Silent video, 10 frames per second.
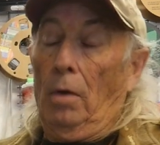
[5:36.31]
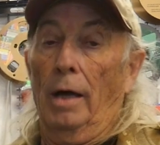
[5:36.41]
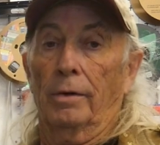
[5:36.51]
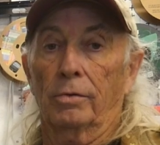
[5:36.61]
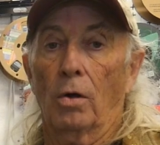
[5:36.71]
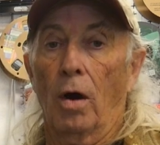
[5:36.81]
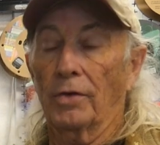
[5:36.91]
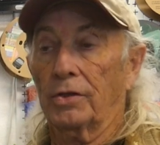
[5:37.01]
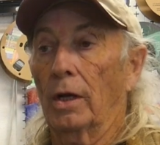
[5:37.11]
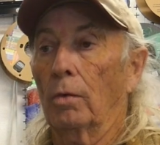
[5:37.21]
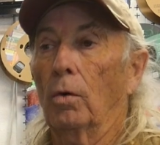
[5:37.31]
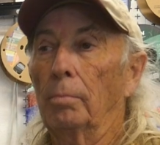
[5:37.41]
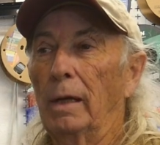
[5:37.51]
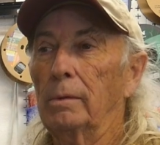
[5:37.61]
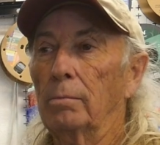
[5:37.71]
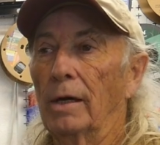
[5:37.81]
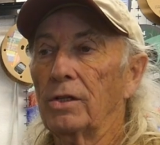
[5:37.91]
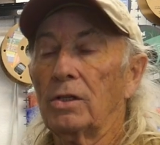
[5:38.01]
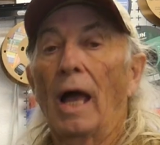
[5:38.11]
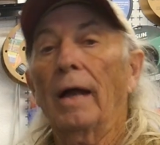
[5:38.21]
I don't know. And they're saying, well, maybe by
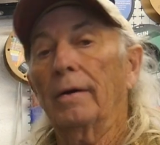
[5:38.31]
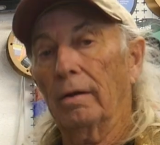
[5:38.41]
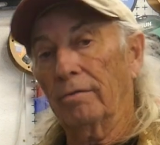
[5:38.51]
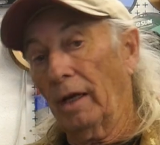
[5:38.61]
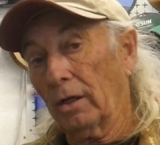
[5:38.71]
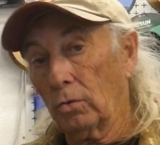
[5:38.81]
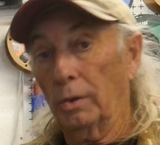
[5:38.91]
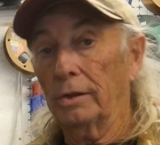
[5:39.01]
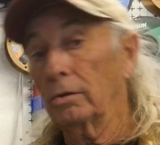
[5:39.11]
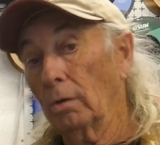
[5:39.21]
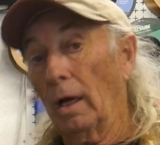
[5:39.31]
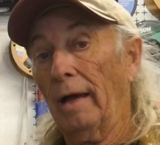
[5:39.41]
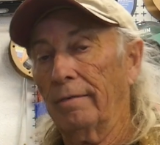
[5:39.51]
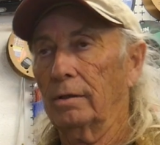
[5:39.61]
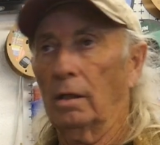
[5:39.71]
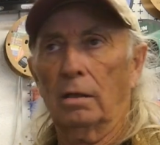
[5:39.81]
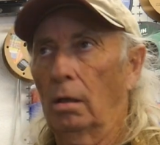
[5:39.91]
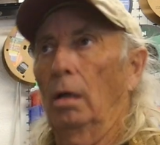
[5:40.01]
Saturday of next week, you'll have it. Like,